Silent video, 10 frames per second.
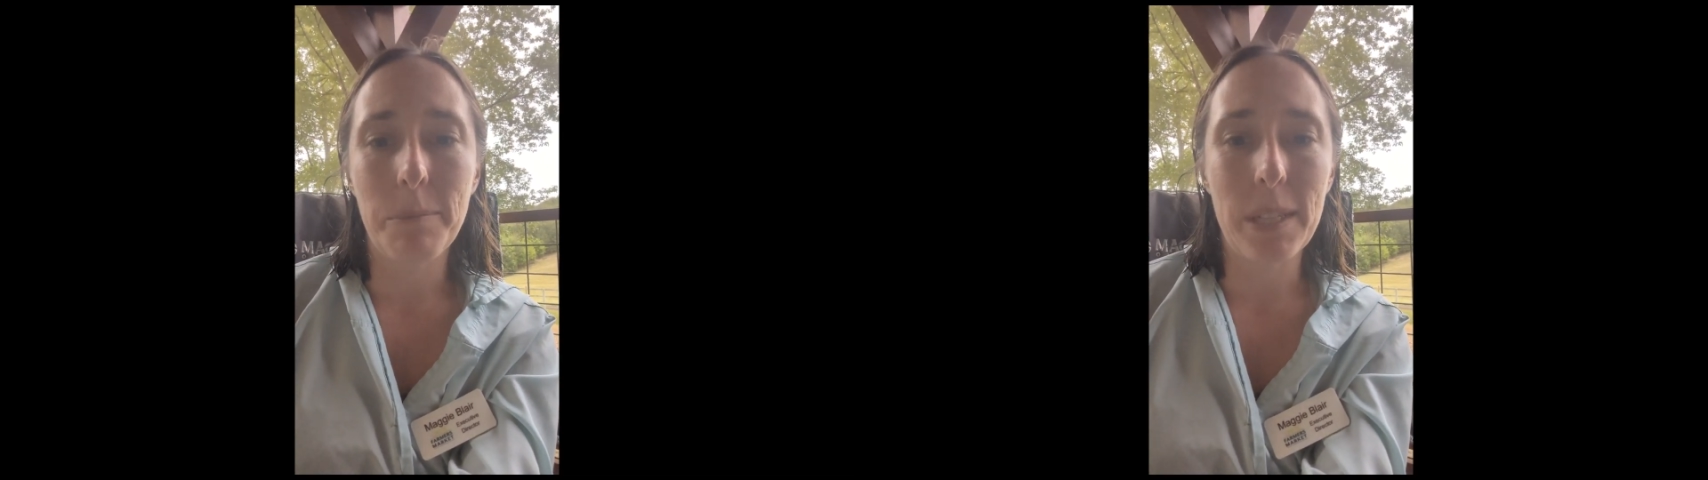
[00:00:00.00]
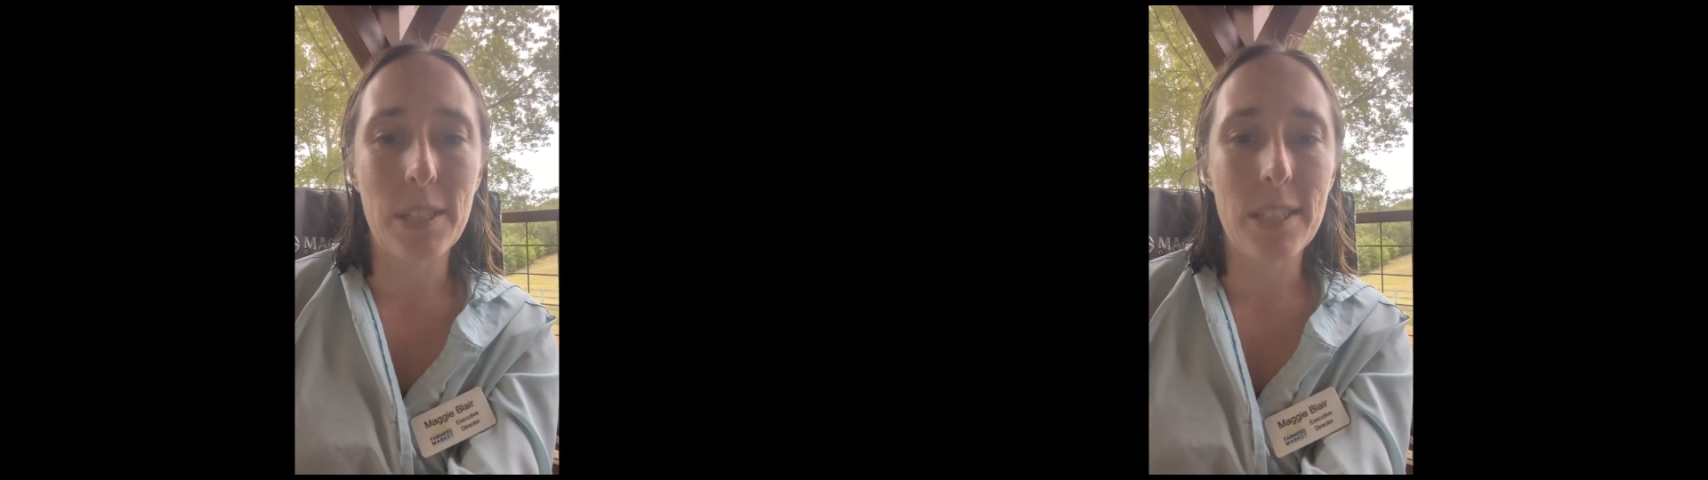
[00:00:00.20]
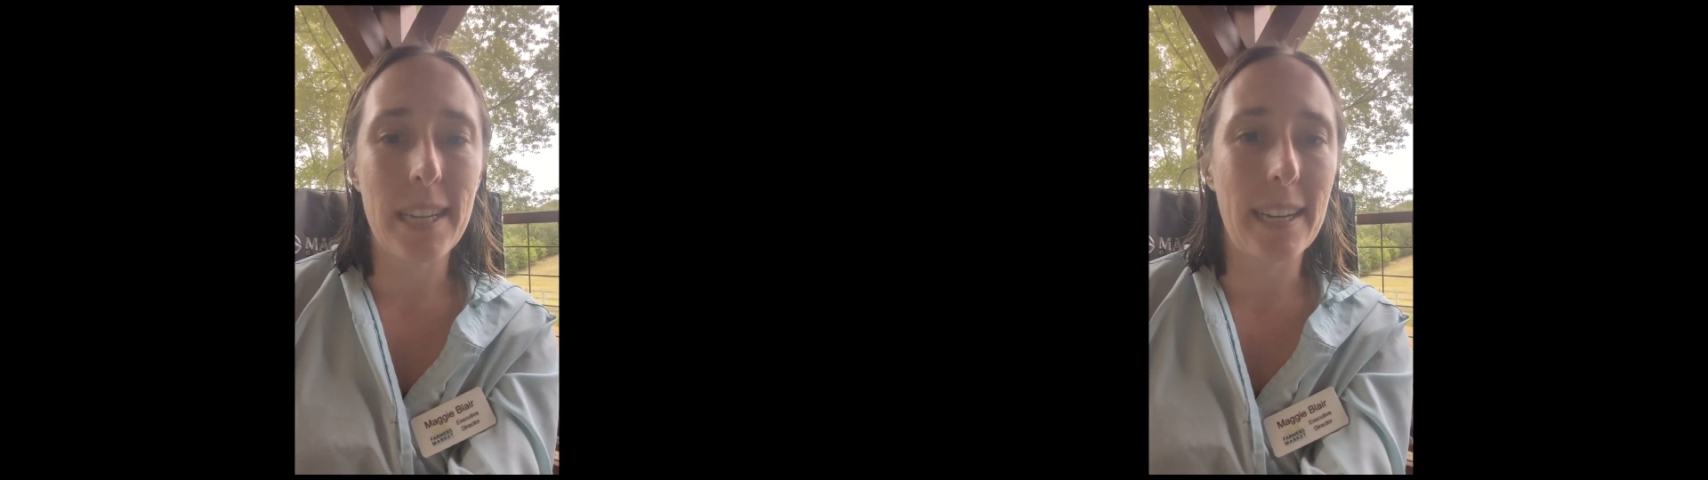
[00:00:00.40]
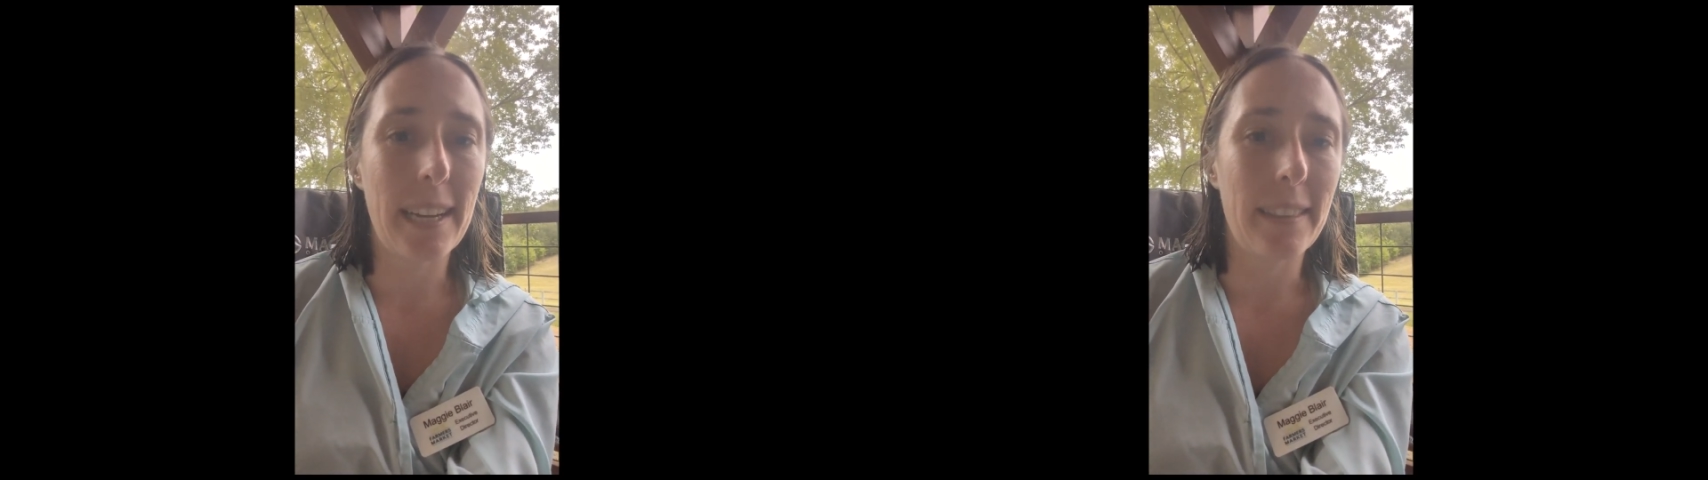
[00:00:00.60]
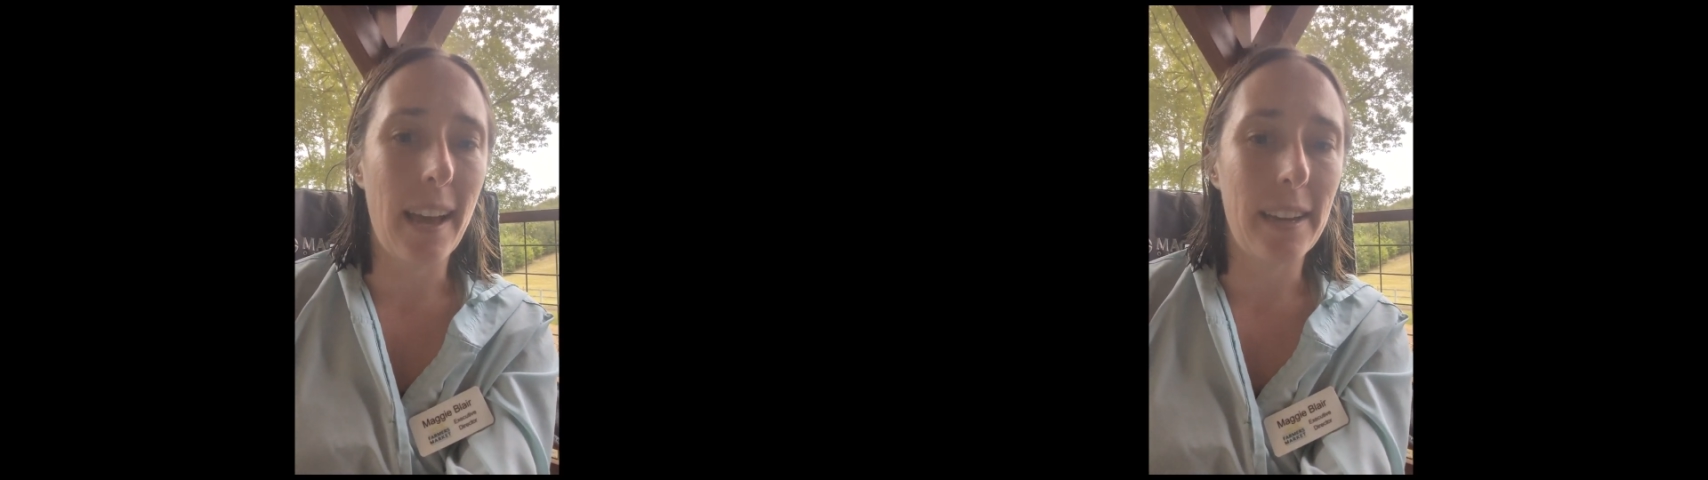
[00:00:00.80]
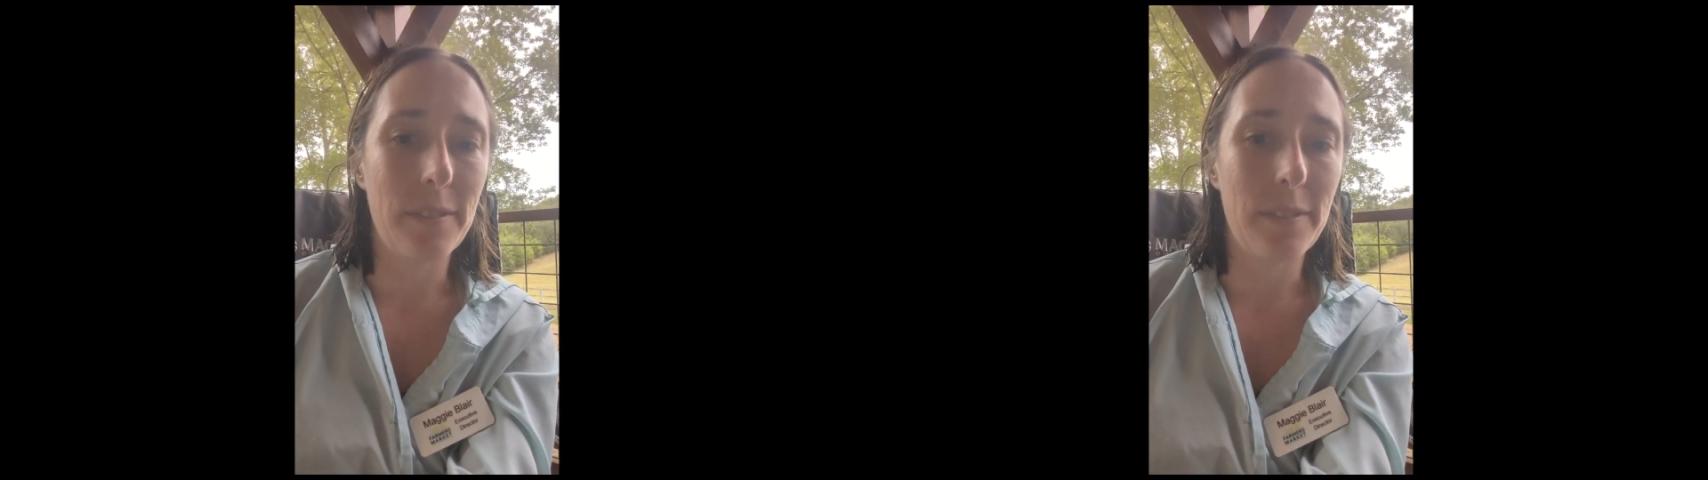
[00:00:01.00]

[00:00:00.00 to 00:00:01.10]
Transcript: when you're standing in line